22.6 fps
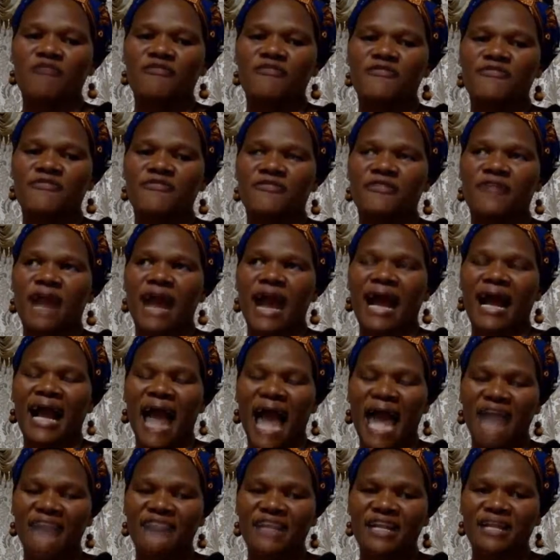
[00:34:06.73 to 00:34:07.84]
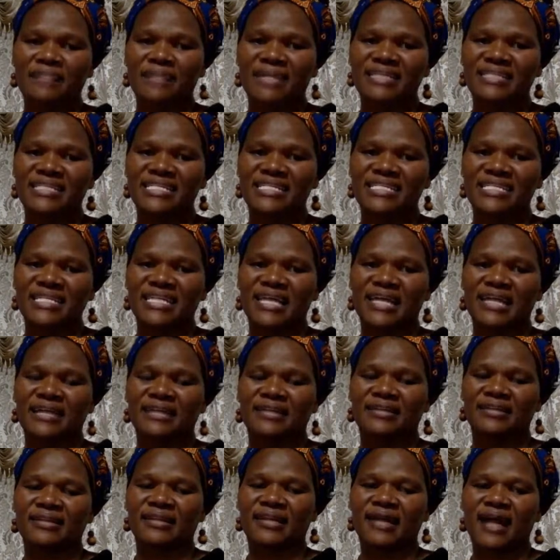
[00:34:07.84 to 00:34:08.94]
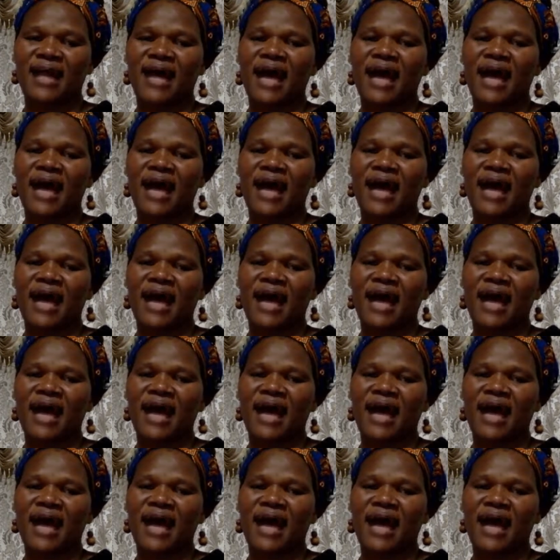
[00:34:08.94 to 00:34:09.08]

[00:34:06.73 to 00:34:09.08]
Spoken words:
of archival material,